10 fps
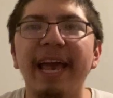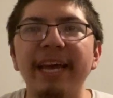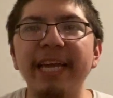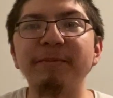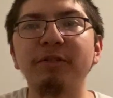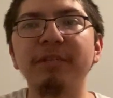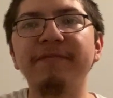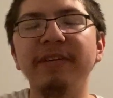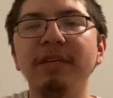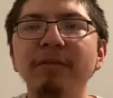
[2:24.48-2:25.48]
And if you enjoyed this
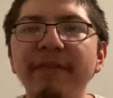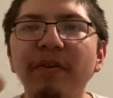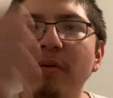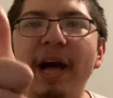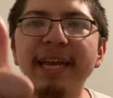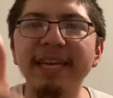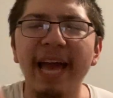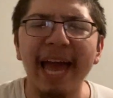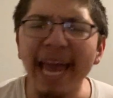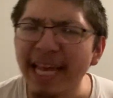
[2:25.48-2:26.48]
video, leave a like
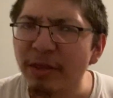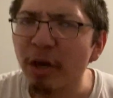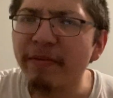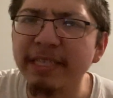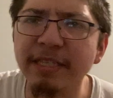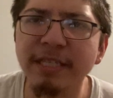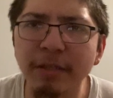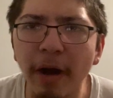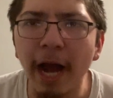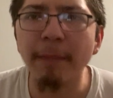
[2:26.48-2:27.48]
and don't forget to
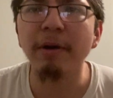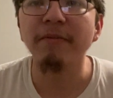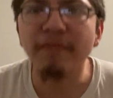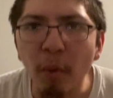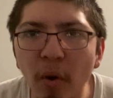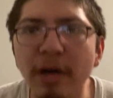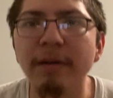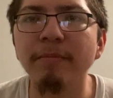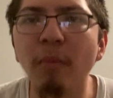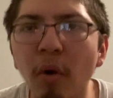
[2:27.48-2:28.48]
subscribe for
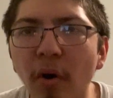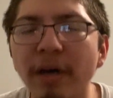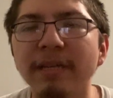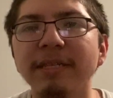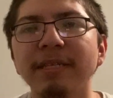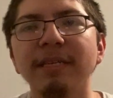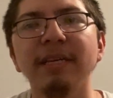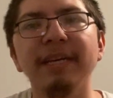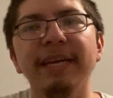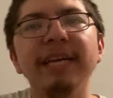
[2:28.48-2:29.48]
more.
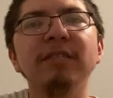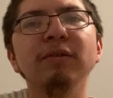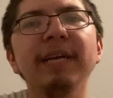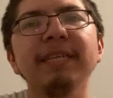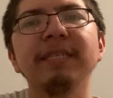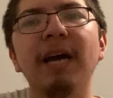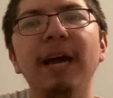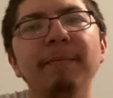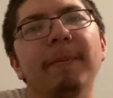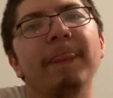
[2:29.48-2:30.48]
Until next
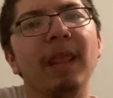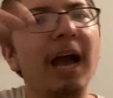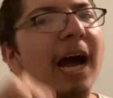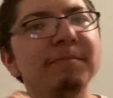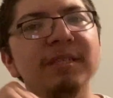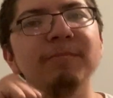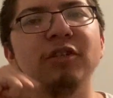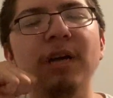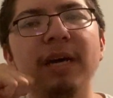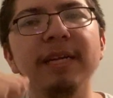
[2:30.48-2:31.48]
time, I'm
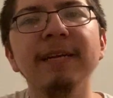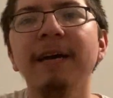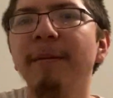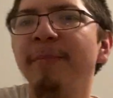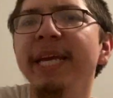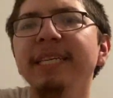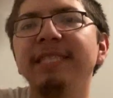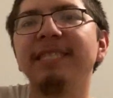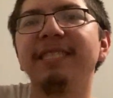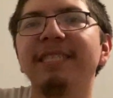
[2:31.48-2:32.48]
SlimShauny.
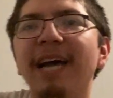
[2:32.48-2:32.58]
Peace.